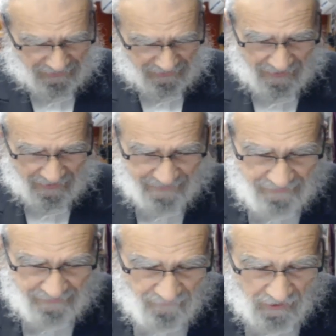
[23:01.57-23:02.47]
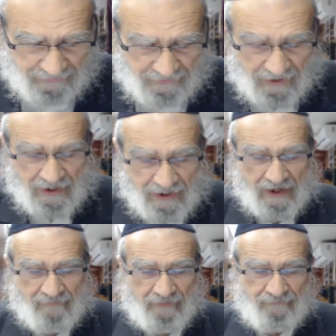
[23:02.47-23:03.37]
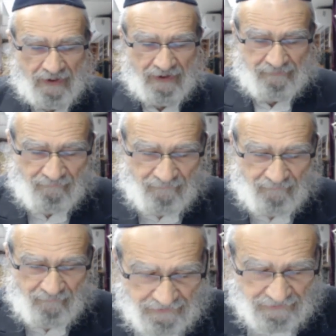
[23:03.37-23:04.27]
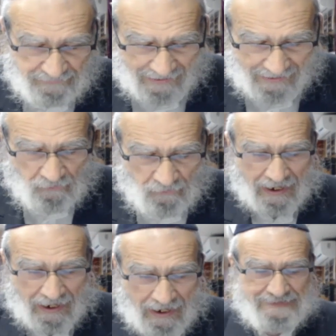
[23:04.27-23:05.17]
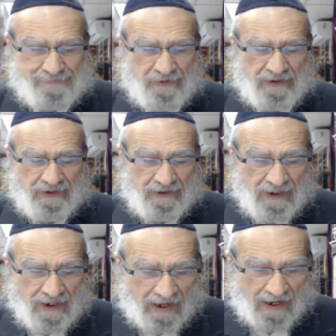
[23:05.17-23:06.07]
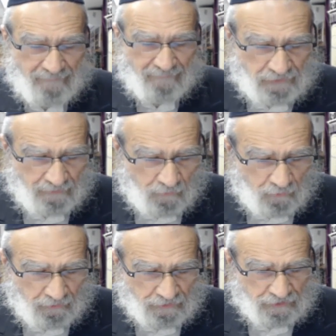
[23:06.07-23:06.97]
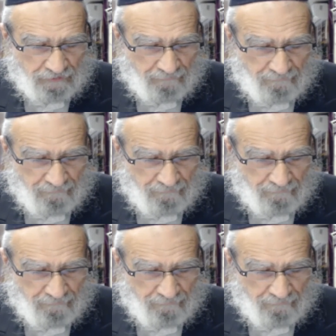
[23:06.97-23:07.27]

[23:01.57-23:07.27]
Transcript: is identified and, re- and revealed. Tainug atzmi habilti murgosh.